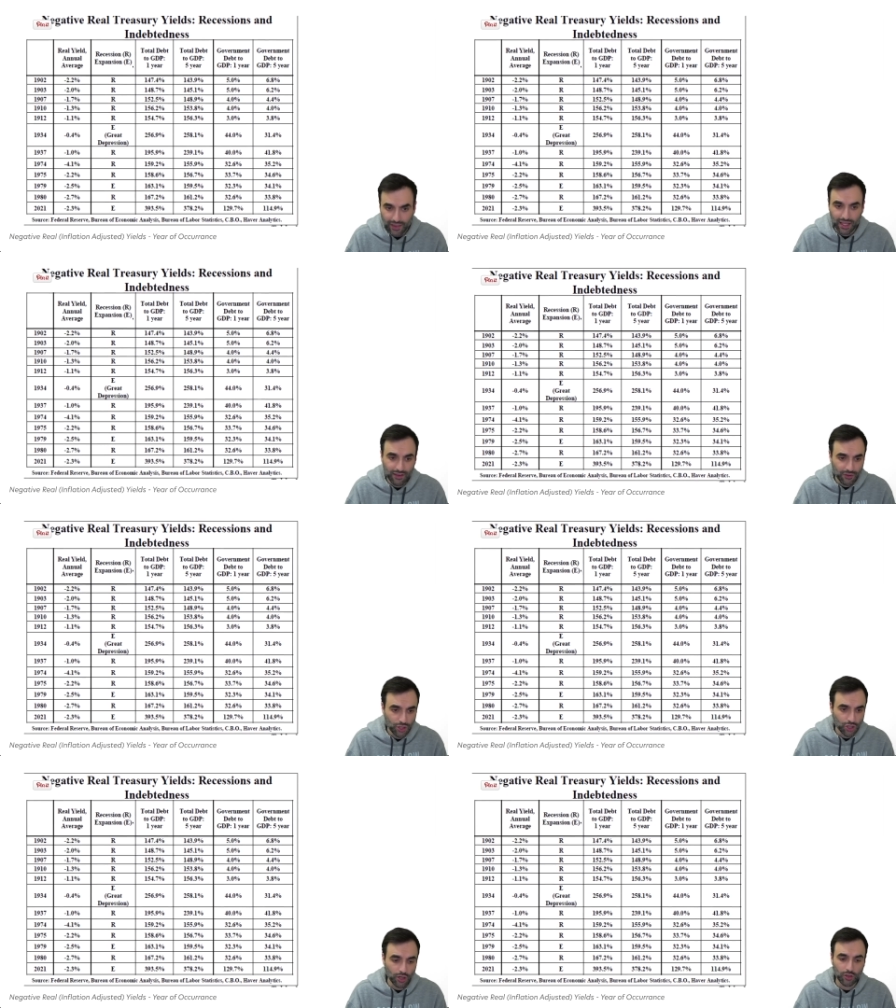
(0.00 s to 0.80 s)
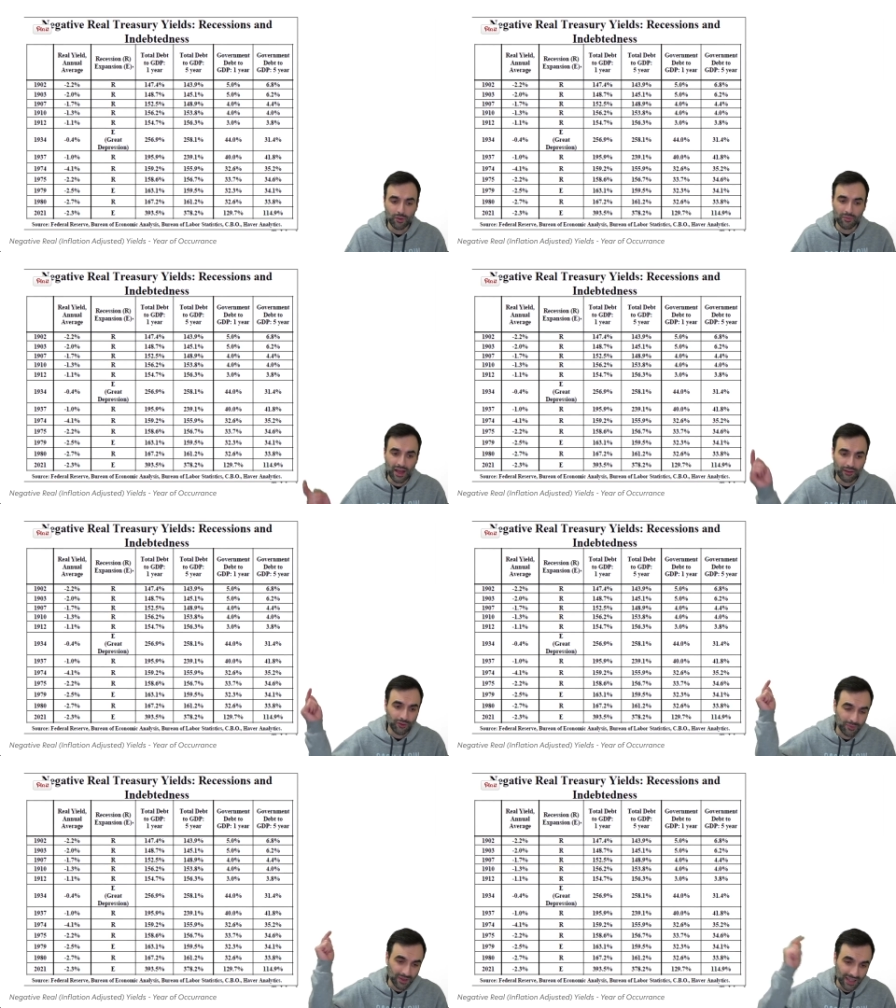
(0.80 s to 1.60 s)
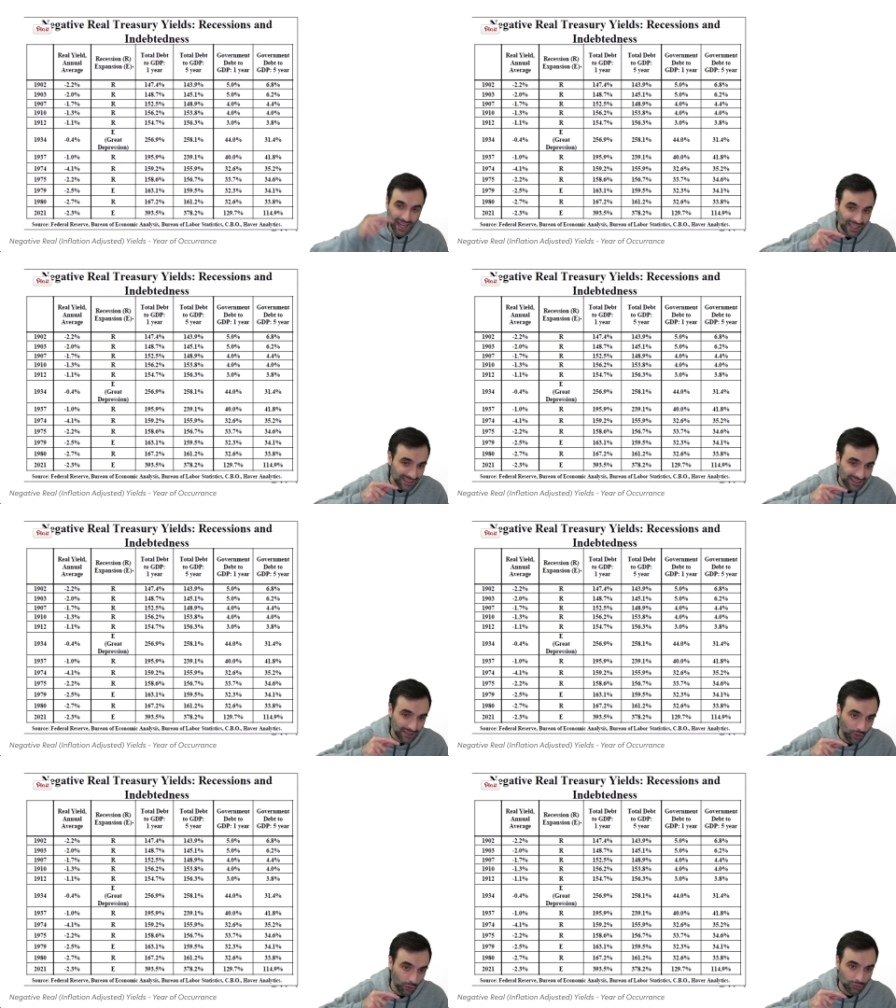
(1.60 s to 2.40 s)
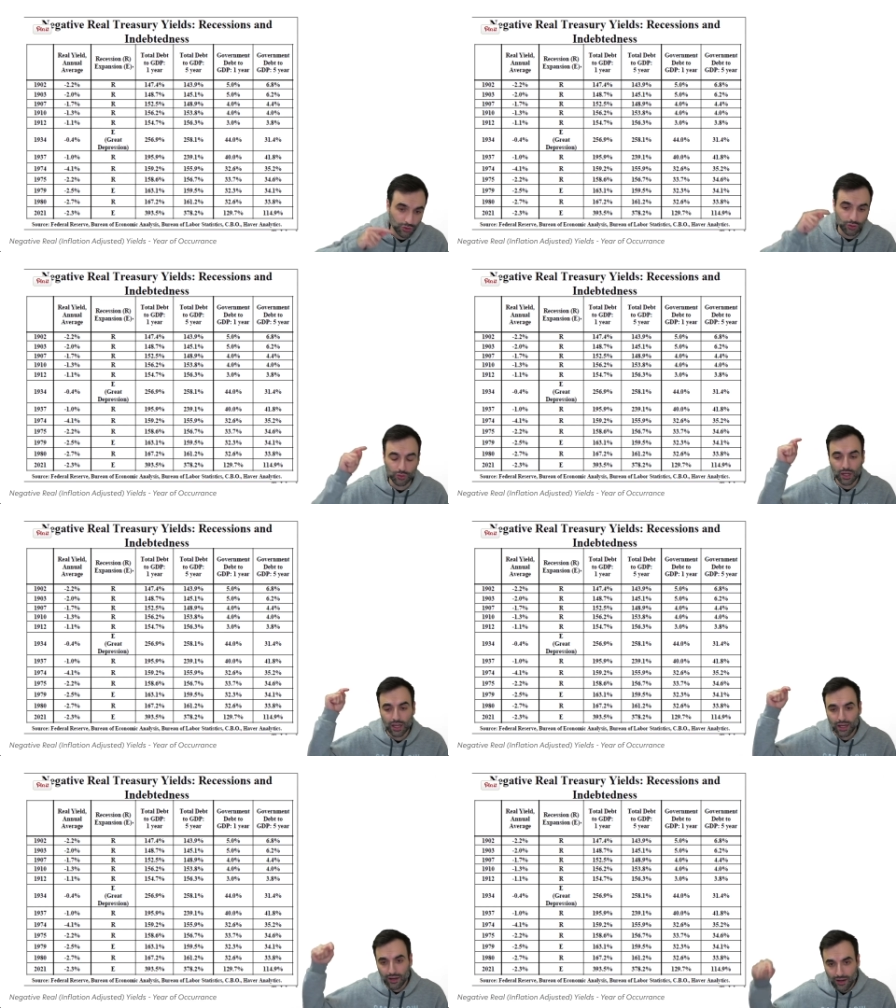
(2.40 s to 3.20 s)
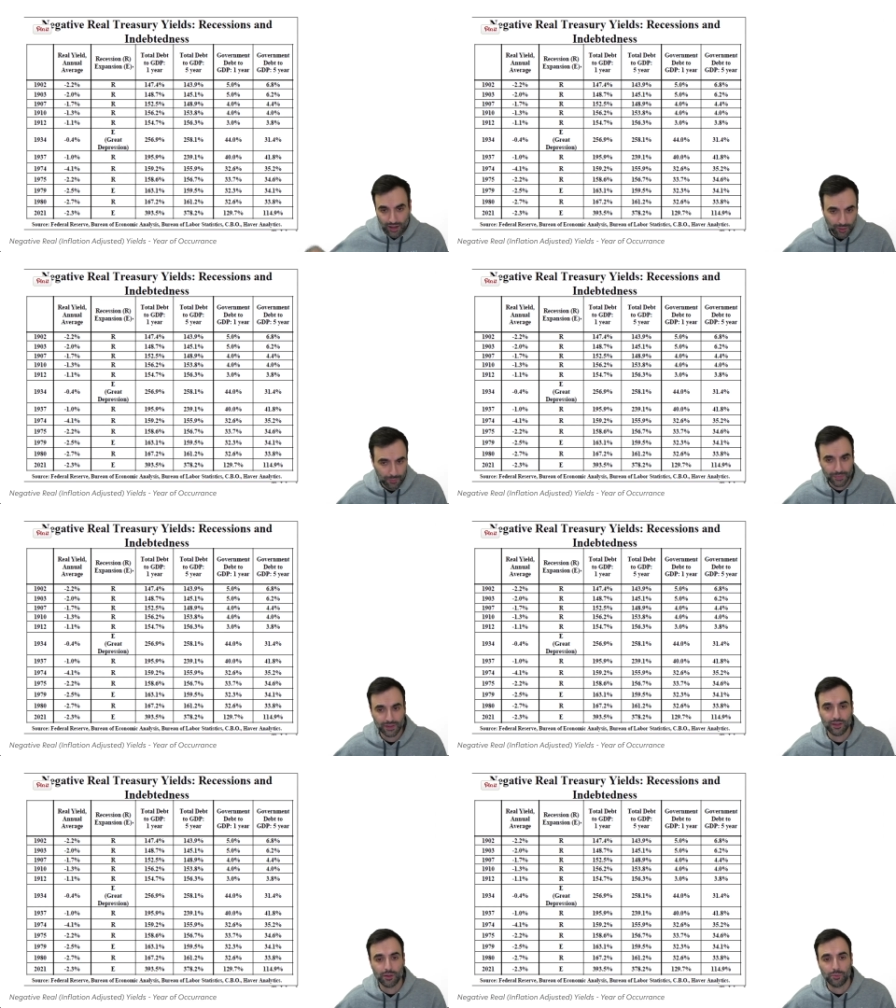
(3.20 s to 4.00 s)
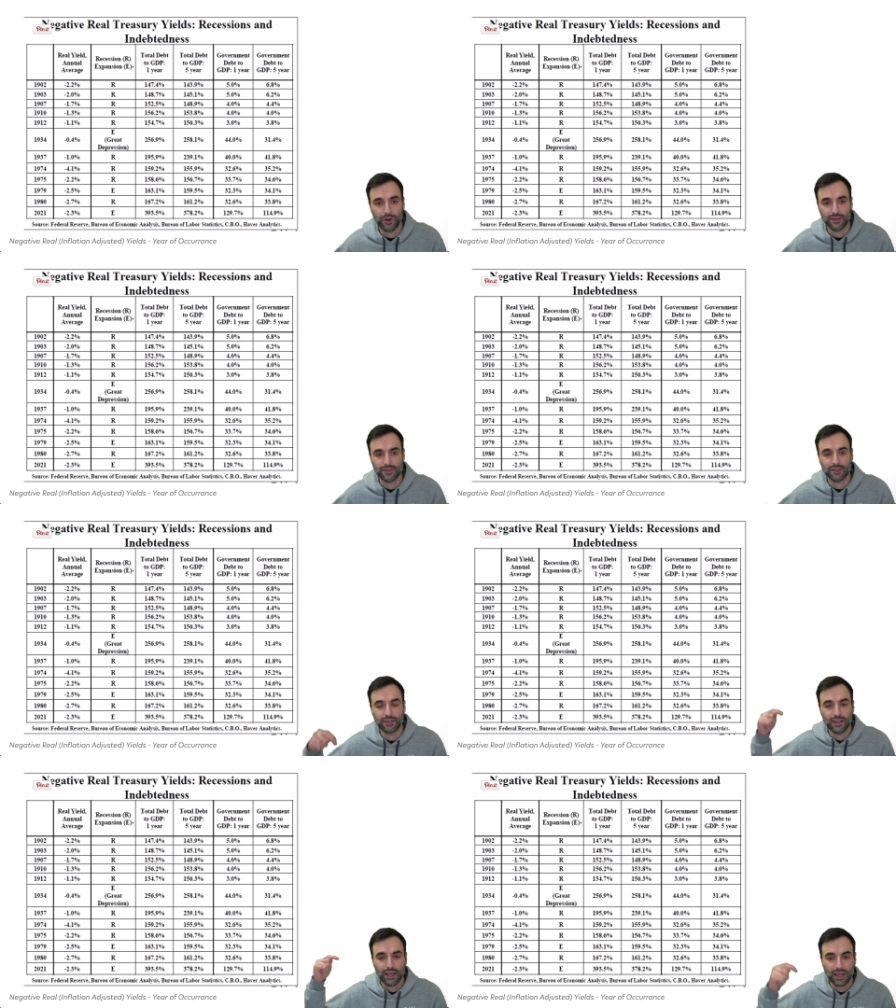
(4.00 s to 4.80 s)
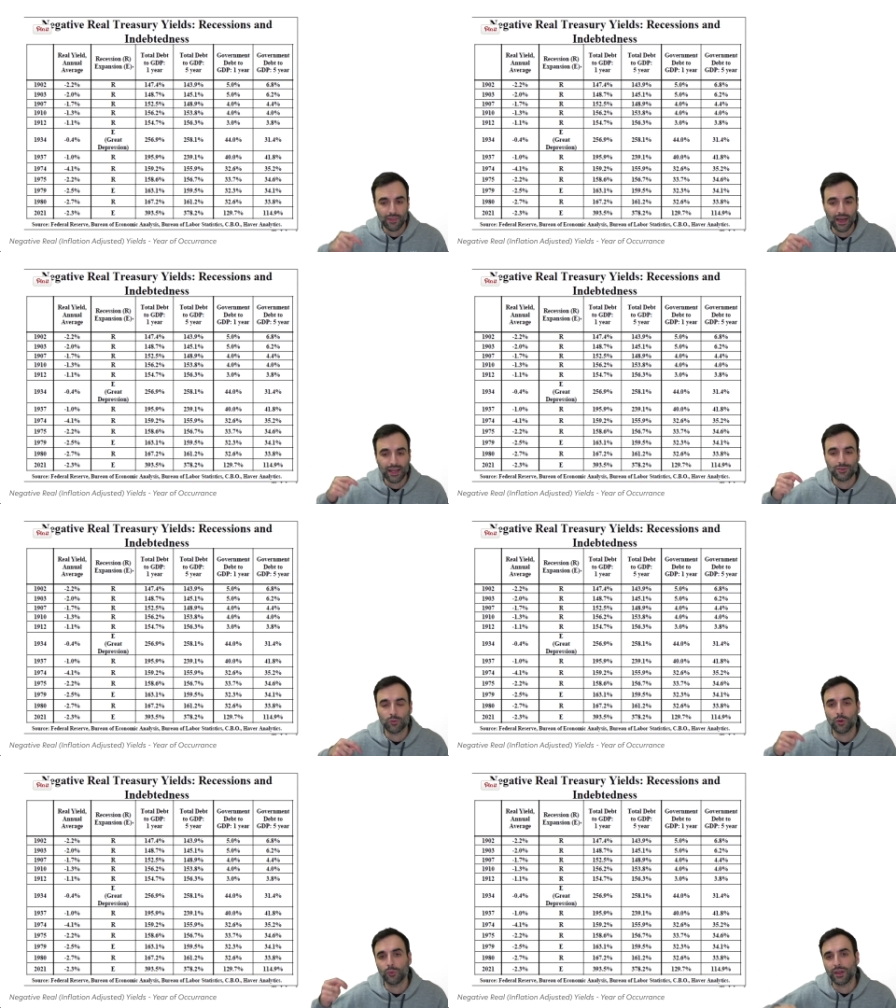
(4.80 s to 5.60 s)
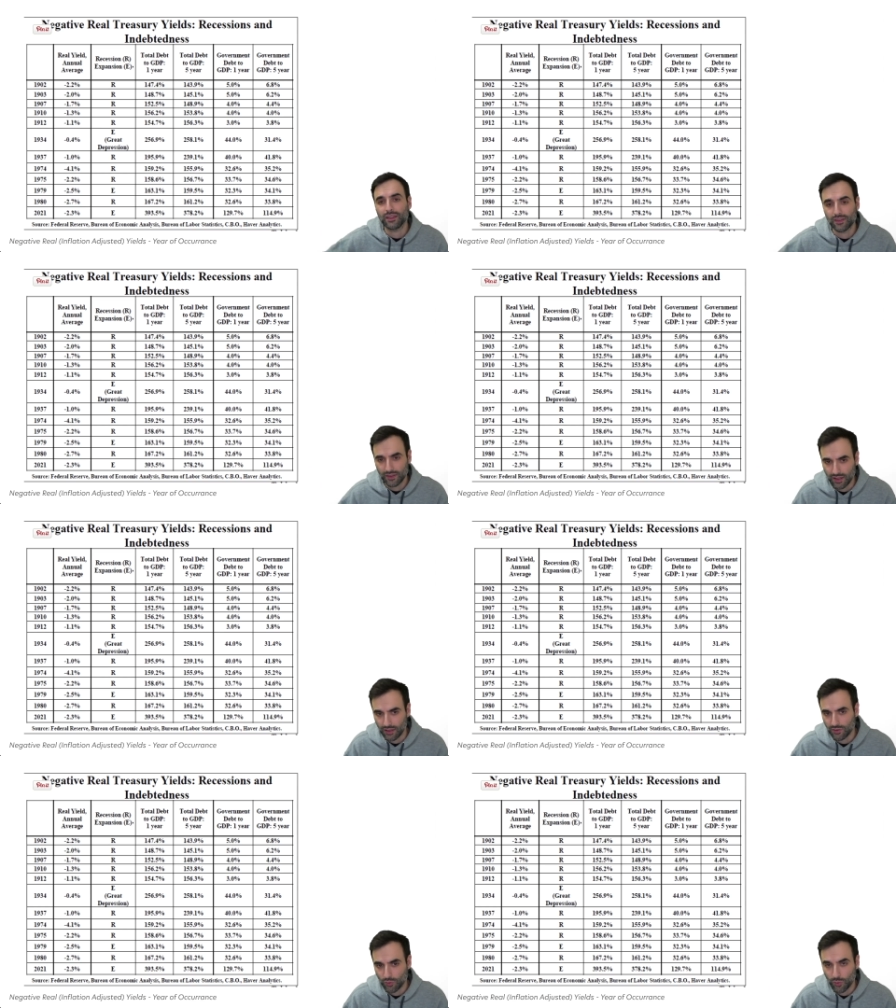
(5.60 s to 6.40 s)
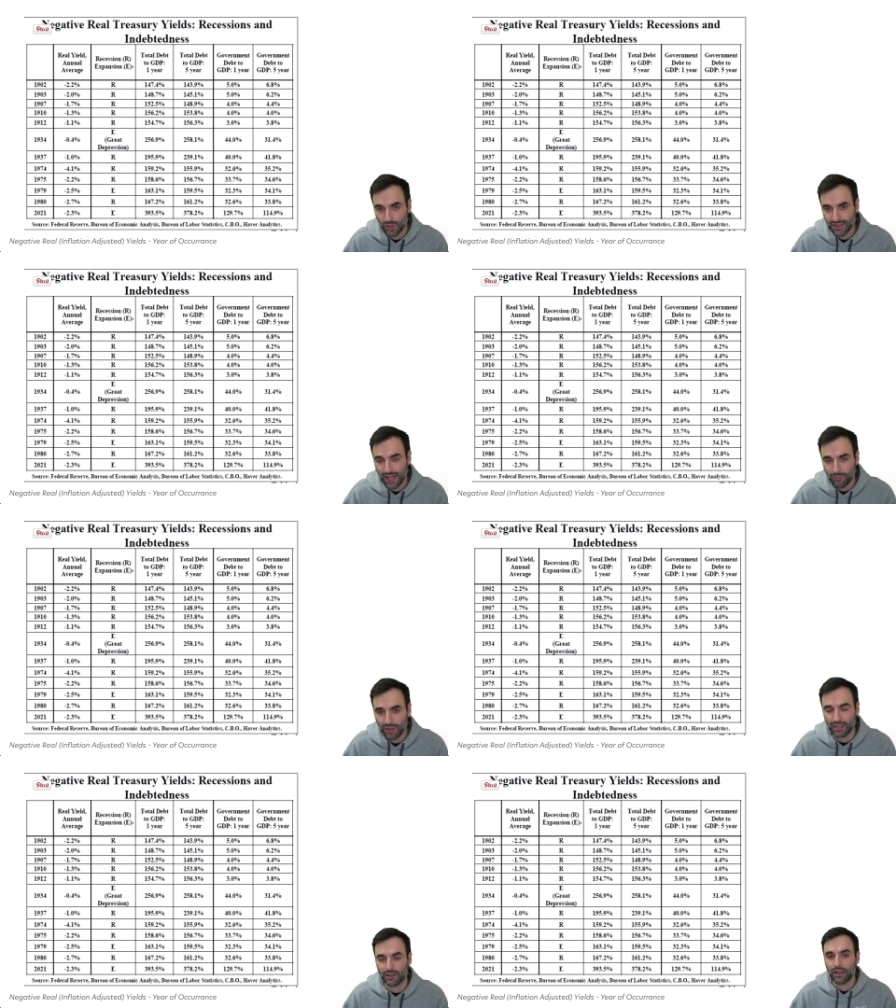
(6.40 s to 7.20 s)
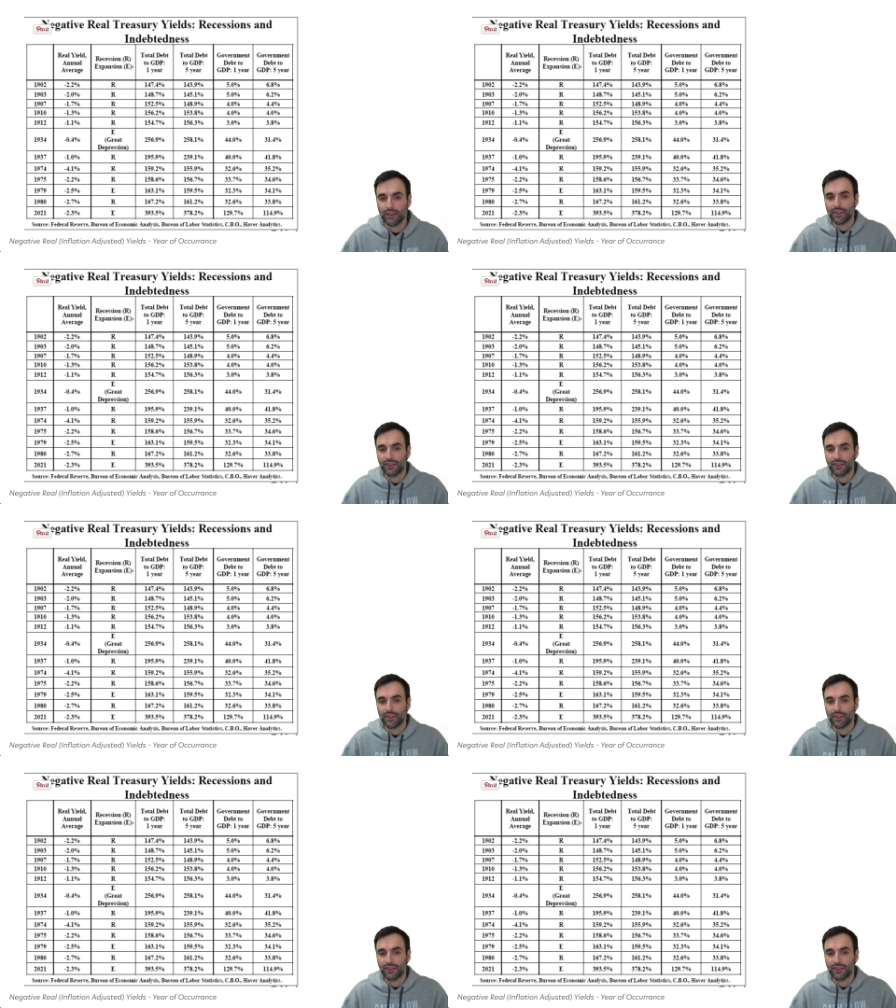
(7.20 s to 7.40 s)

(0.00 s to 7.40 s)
They give you the chart going back from 1902 up until the present, and that's what we see. So, what does that mean?